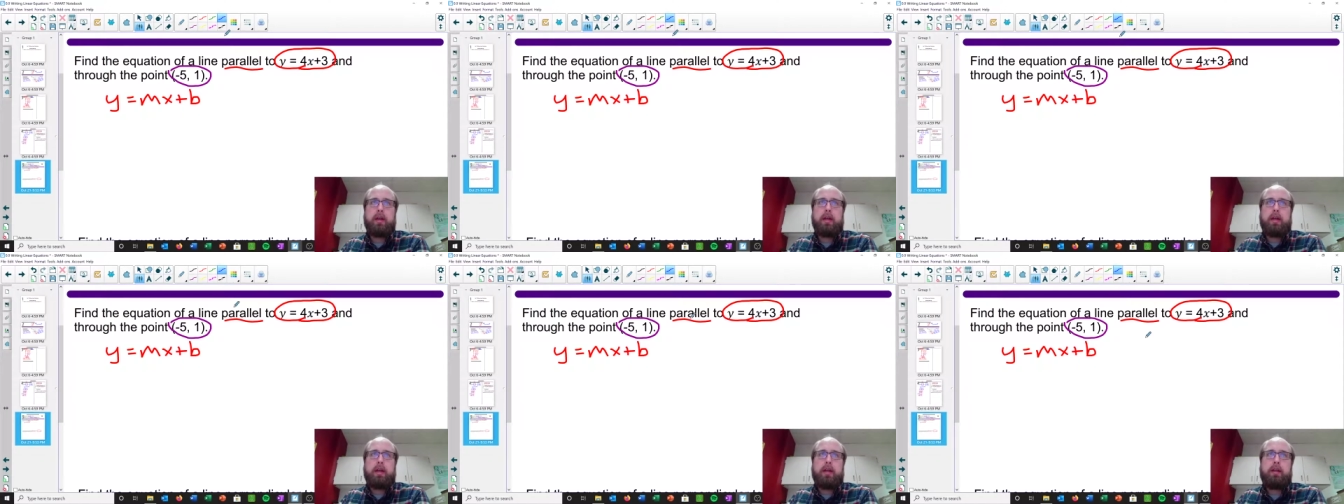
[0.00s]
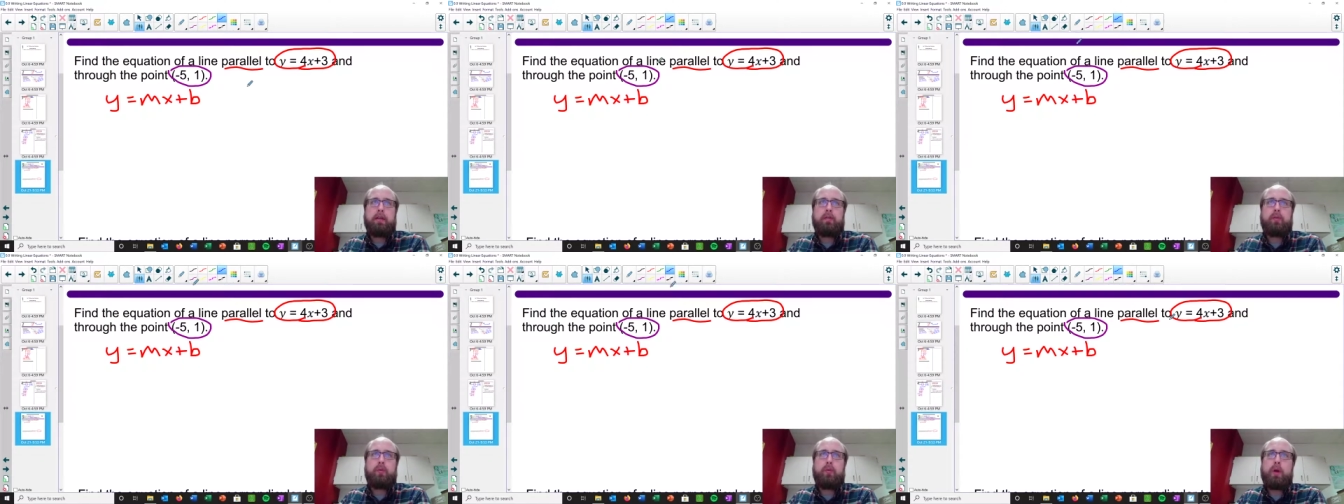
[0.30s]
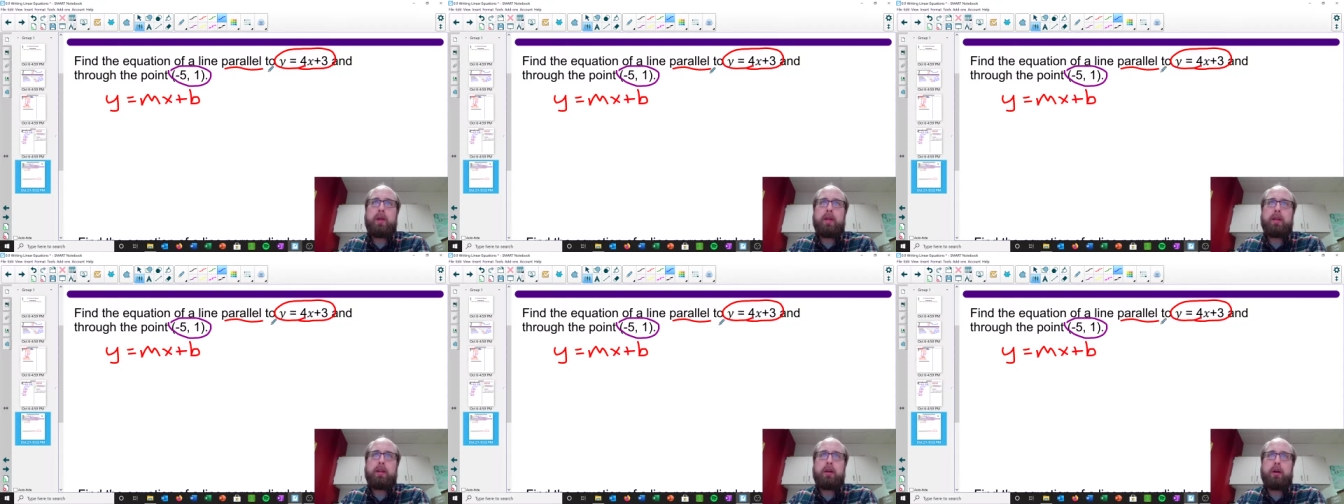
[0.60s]
If
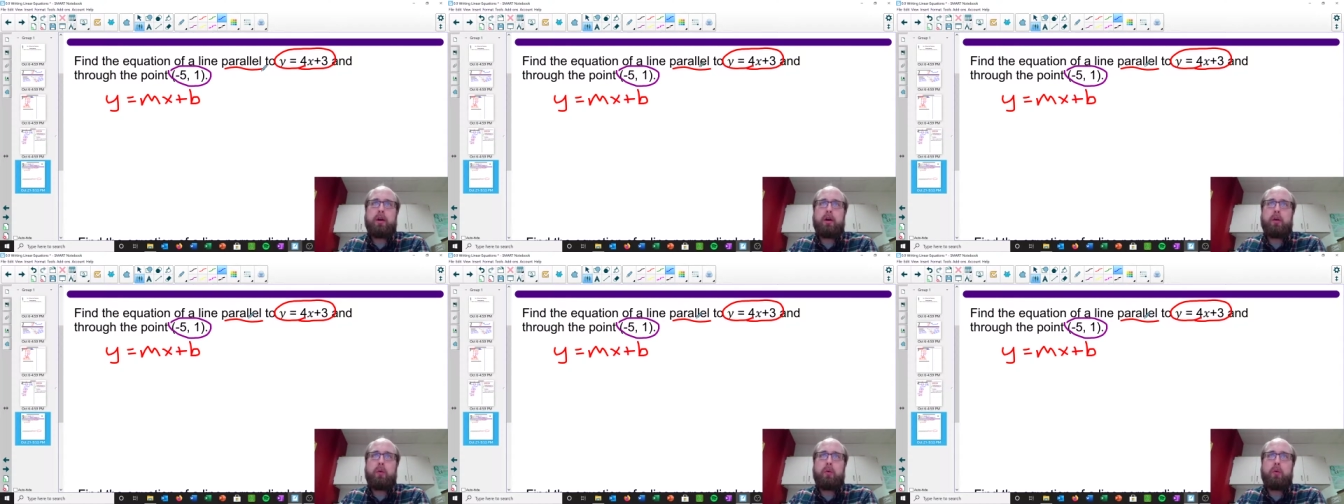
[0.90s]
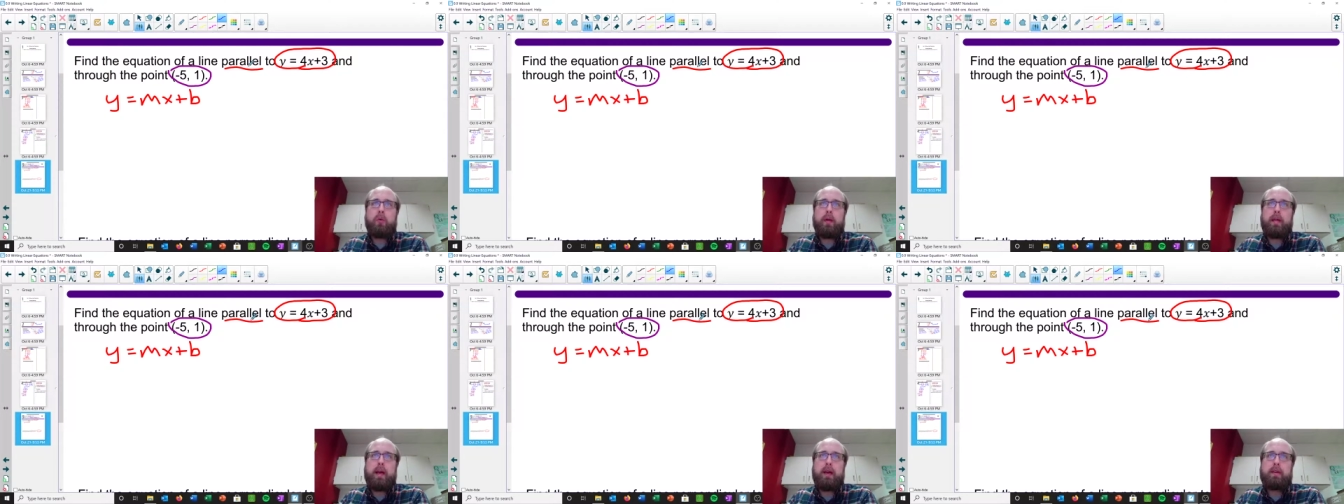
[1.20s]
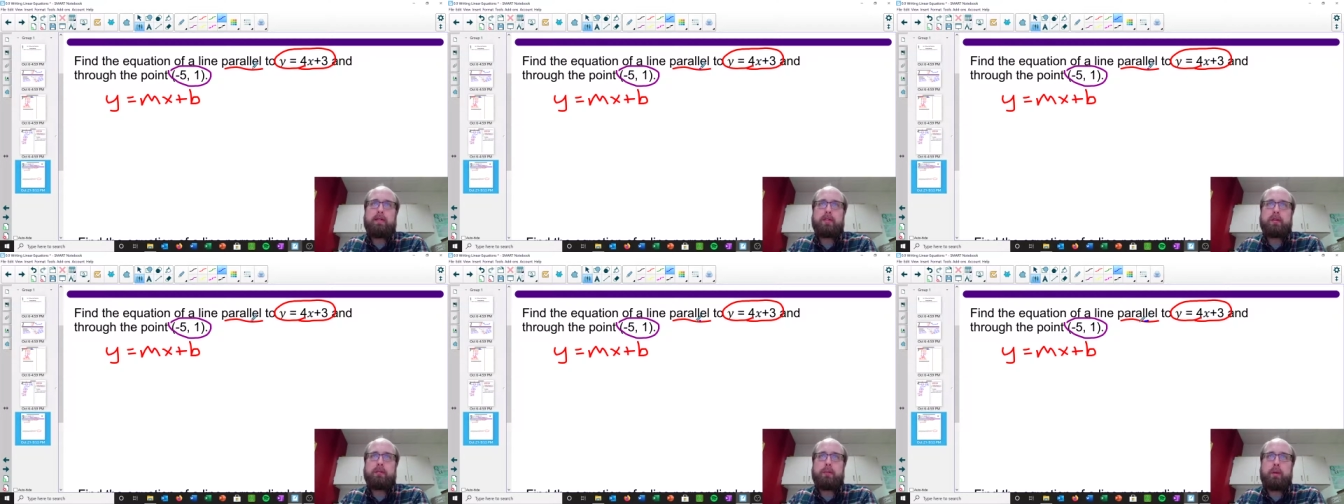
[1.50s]
we know we
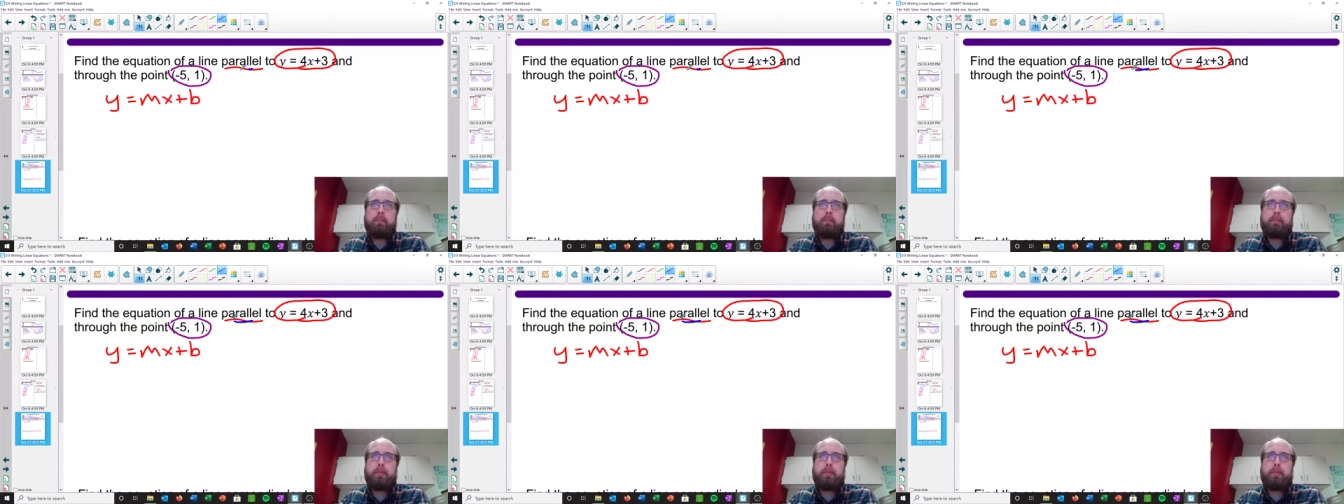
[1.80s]
have to be